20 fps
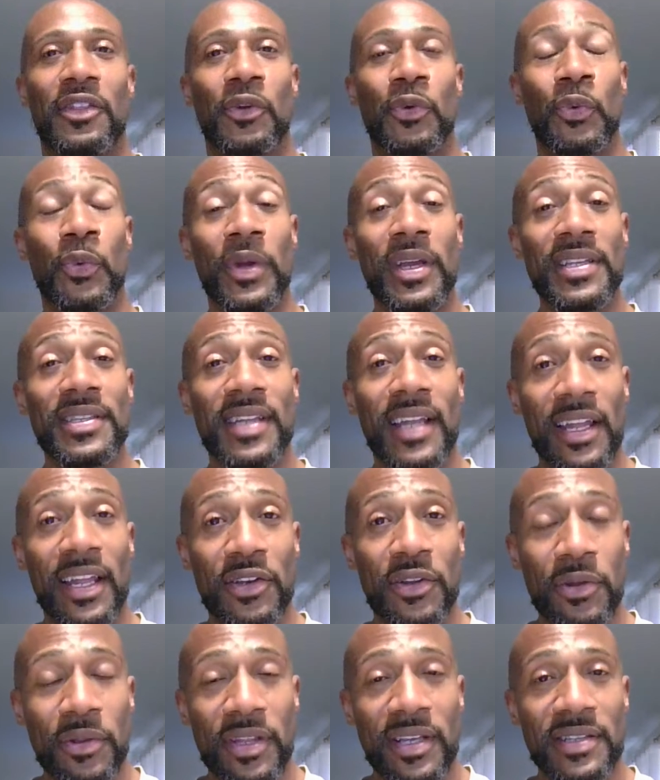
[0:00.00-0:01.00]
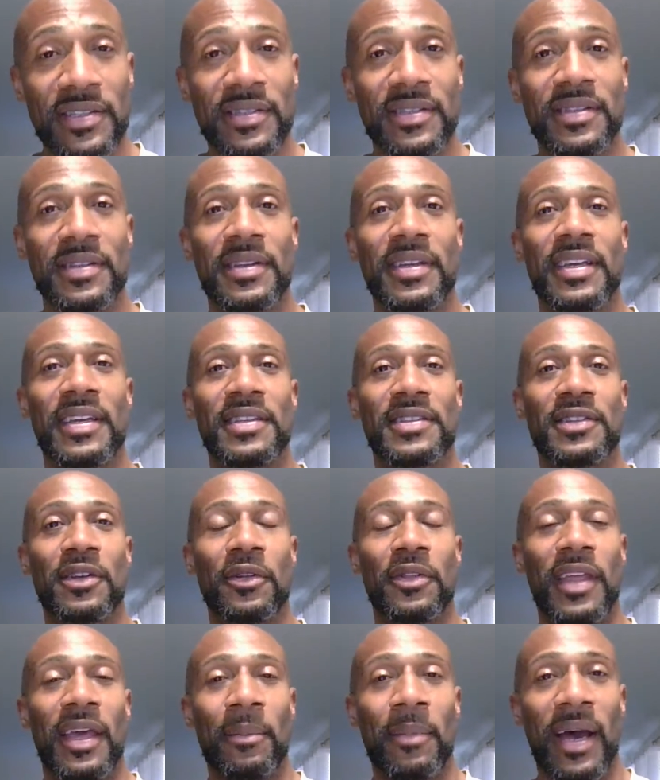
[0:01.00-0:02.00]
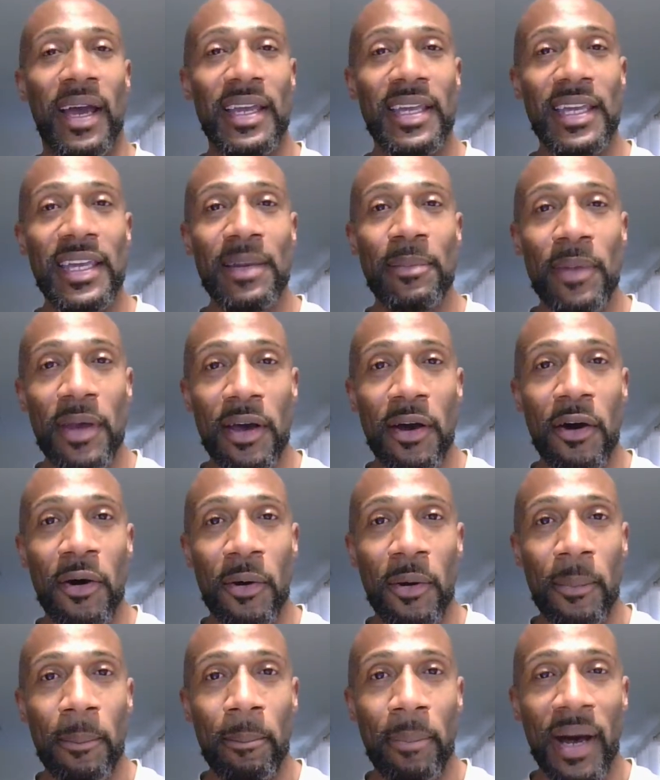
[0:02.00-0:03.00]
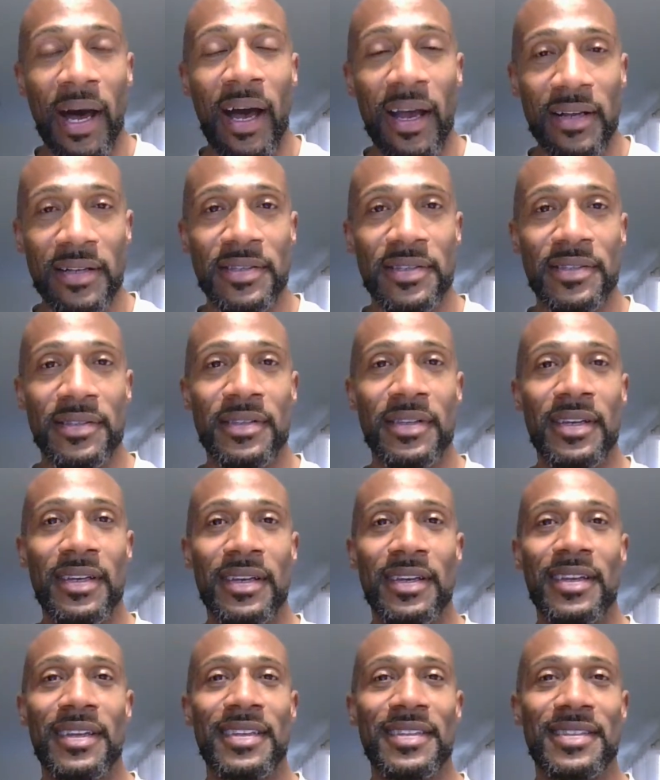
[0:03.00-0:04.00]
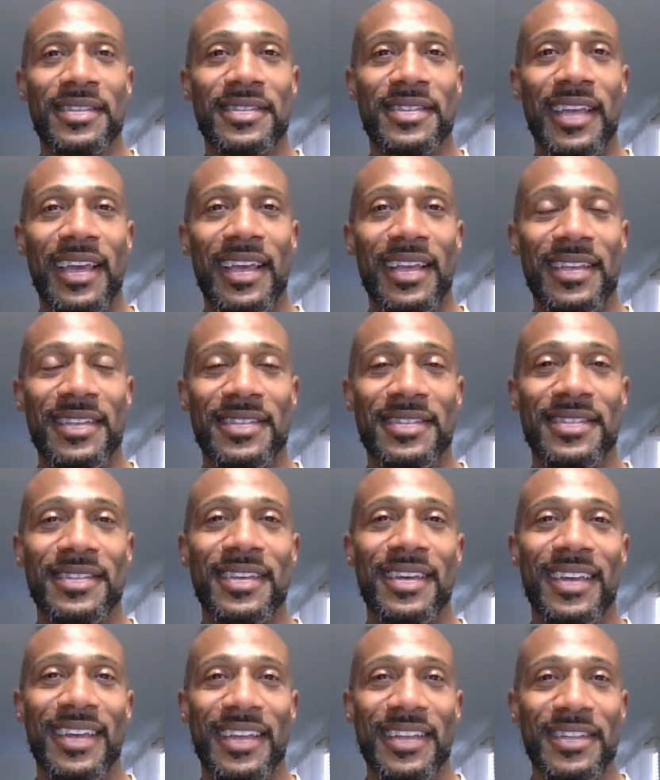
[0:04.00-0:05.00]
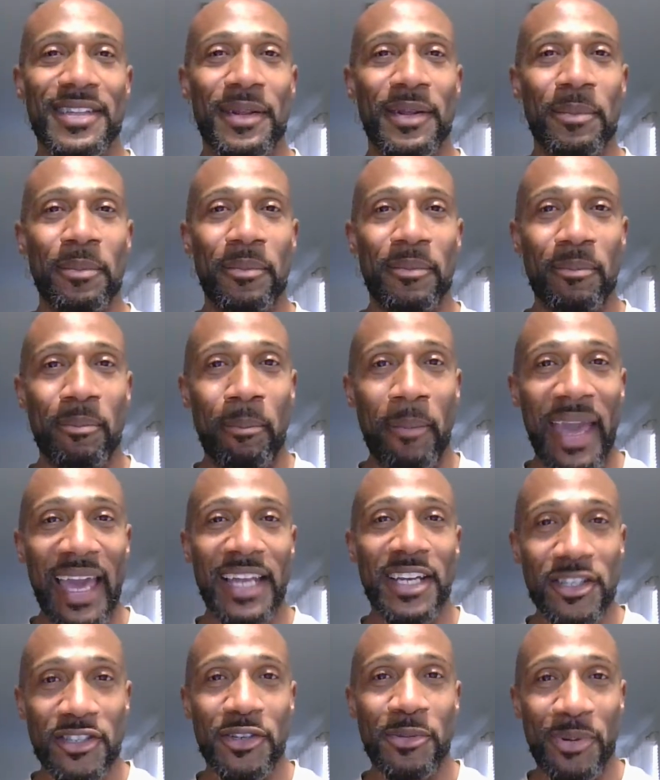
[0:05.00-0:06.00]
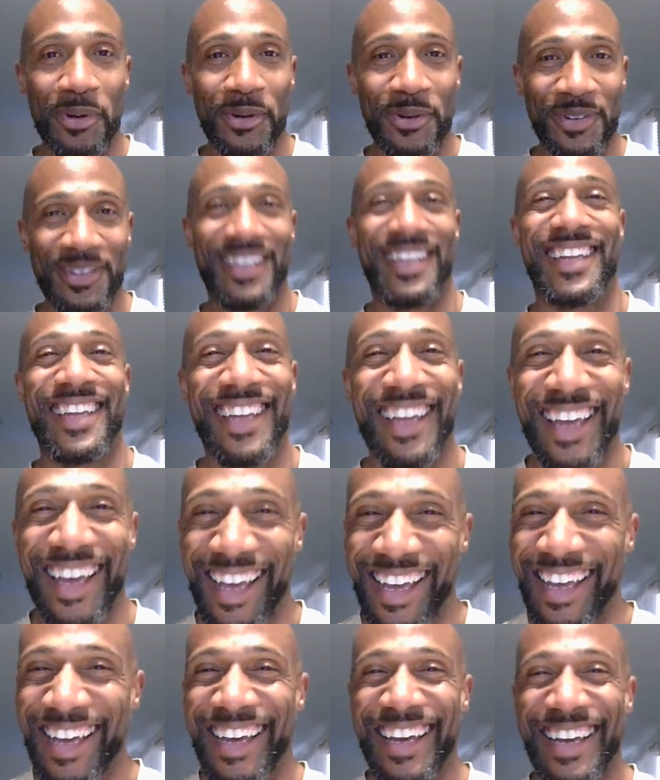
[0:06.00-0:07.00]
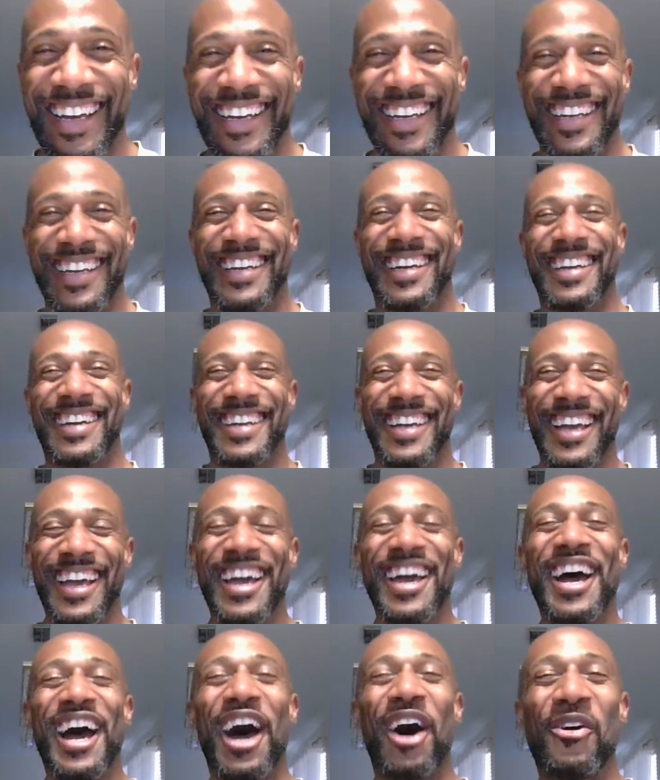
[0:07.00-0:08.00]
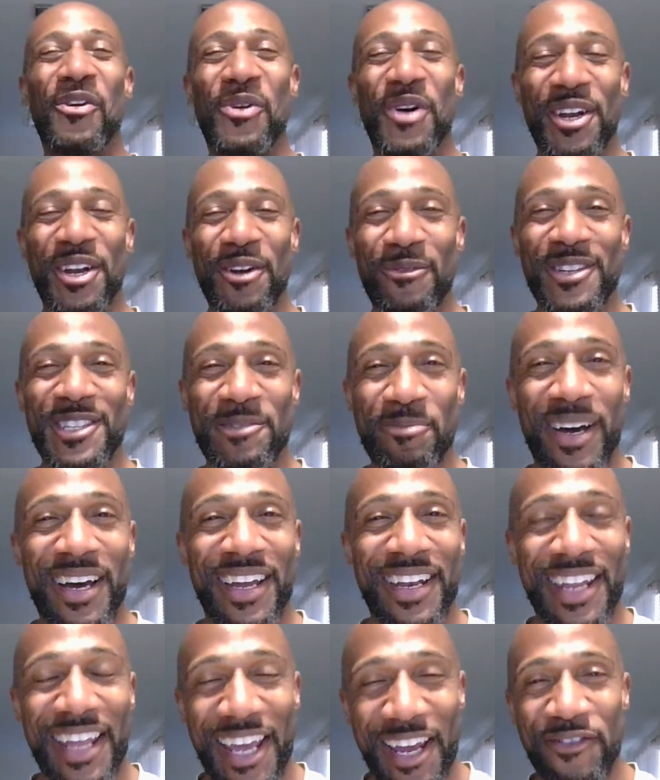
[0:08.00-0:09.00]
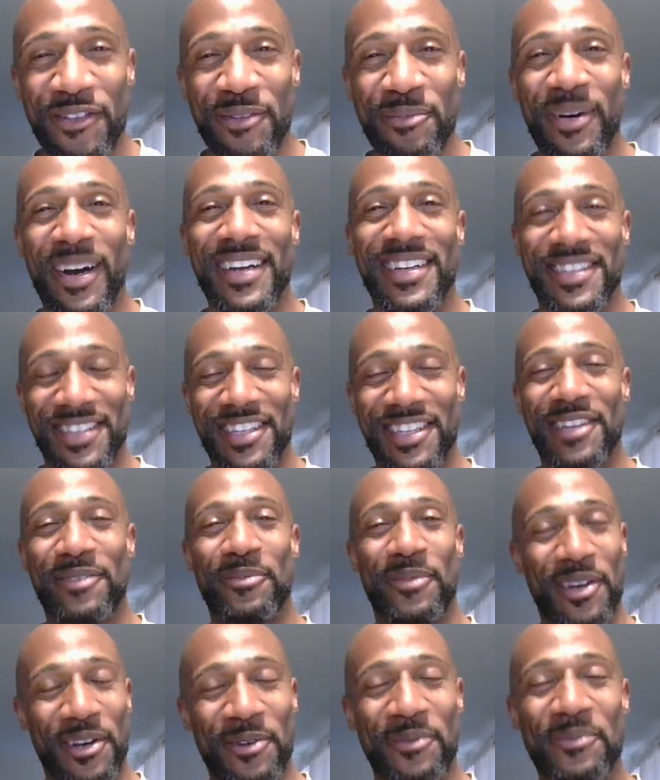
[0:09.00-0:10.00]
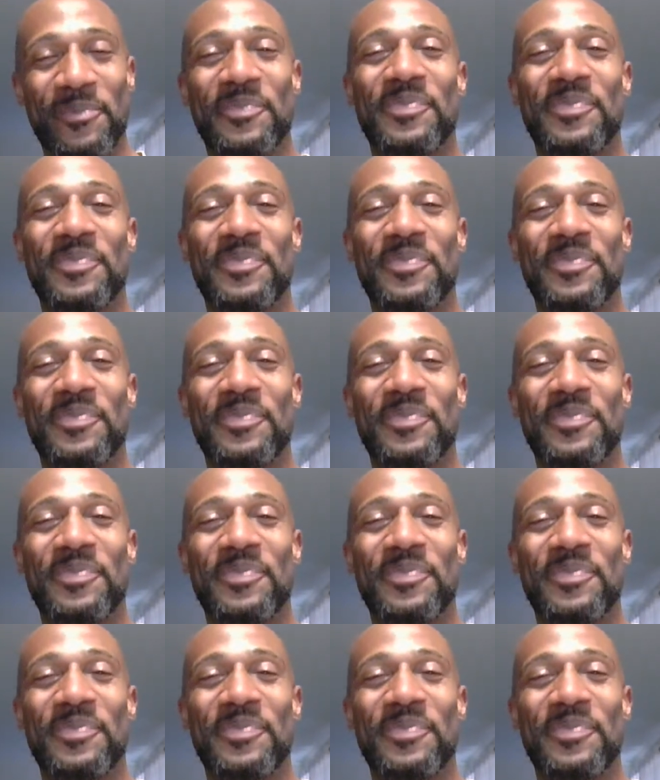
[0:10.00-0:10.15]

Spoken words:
the reason I do this is so that my email box stays manageable. I want to respond to everybody's email.